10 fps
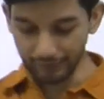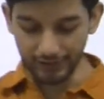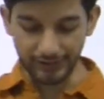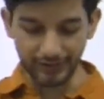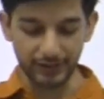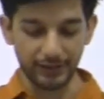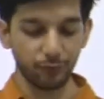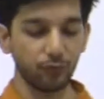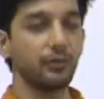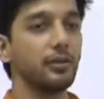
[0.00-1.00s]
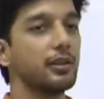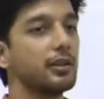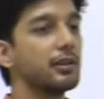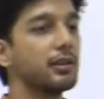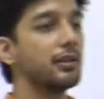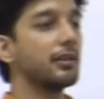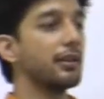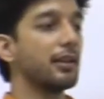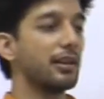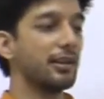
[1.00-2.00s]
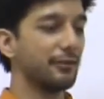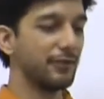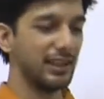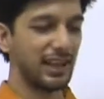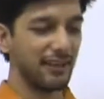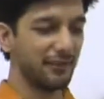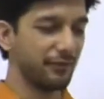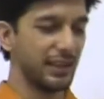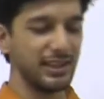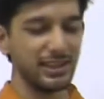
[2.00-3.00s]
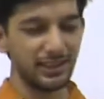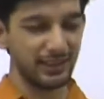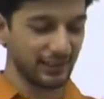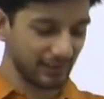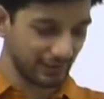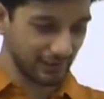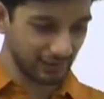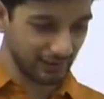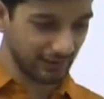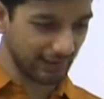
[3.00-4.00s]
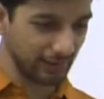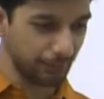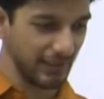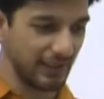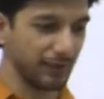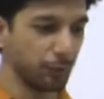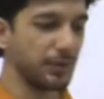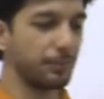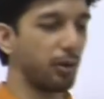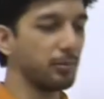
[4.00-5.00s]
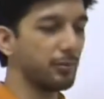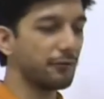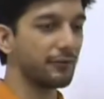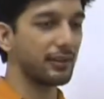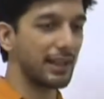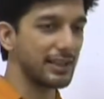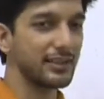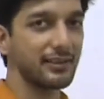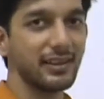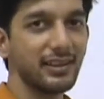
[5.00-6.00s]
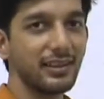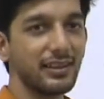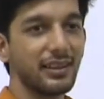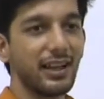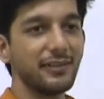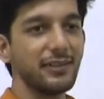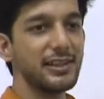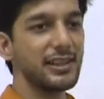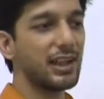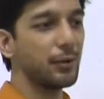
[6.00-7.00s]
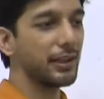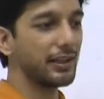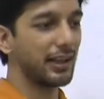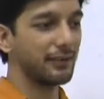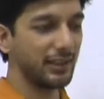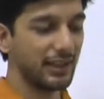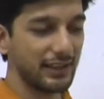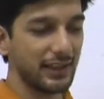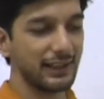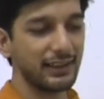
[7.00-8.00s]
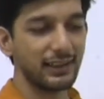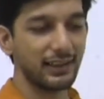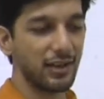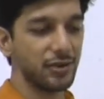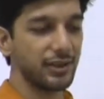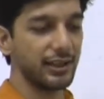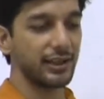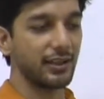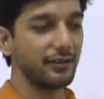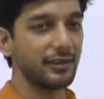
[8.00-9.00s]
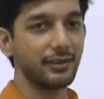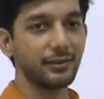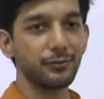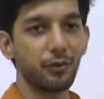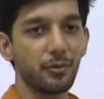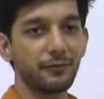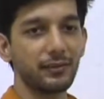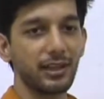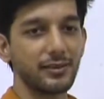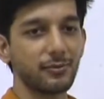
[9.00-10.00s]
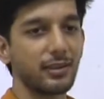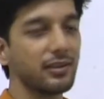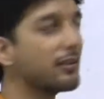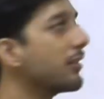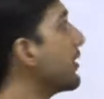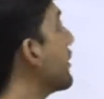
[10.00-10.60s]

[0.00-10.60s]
We'll see, we'll have a very little peek into the problem of clustering, and we'll see how we can handle large data in the form of clustering.